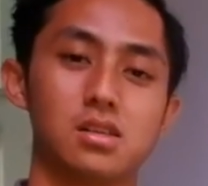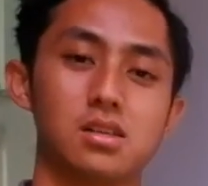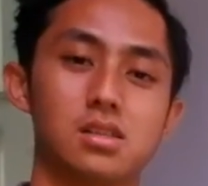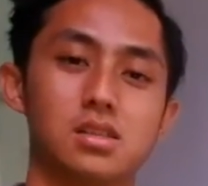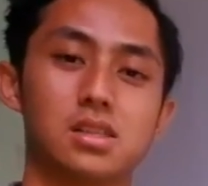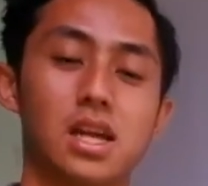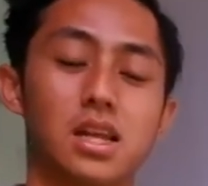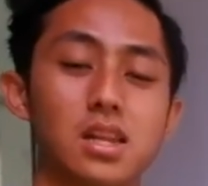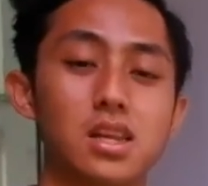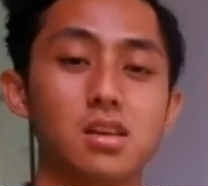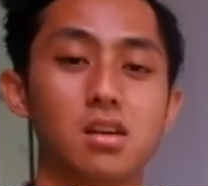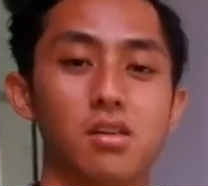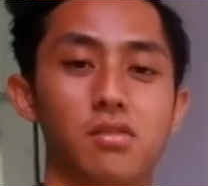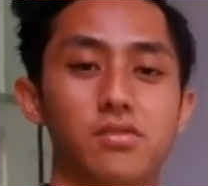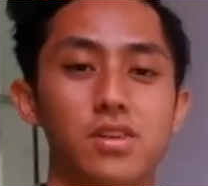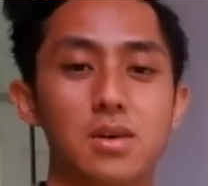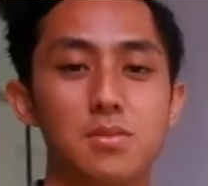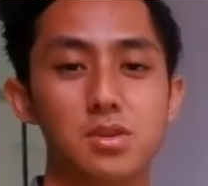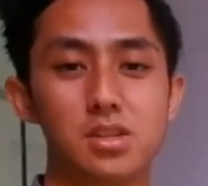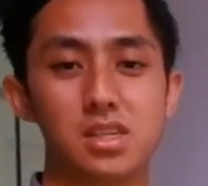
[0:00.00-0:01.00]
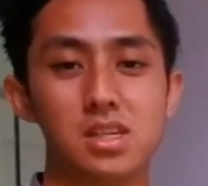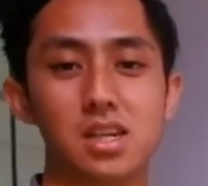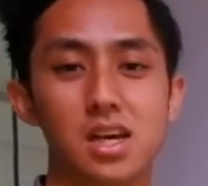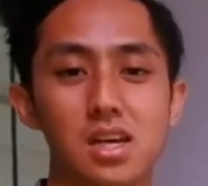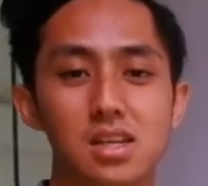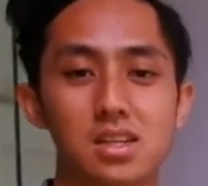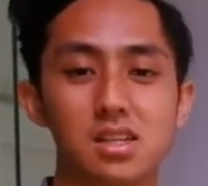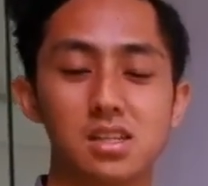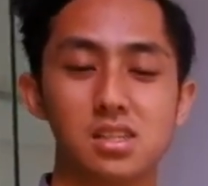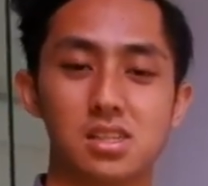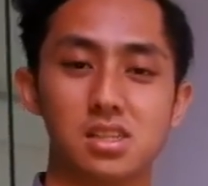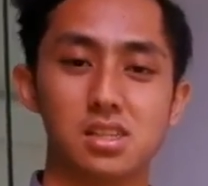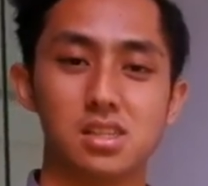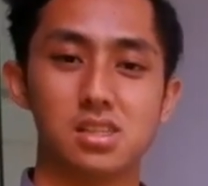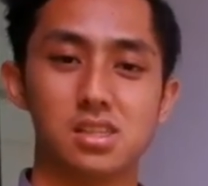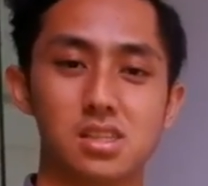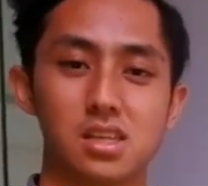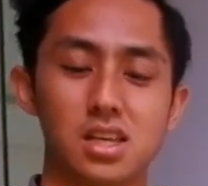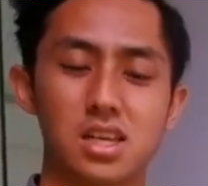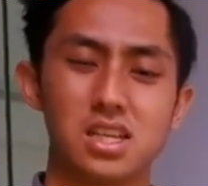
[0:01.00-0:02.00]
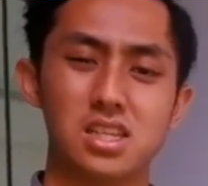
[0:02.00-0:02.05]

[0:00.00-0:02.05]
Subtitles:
study of dimensional analysis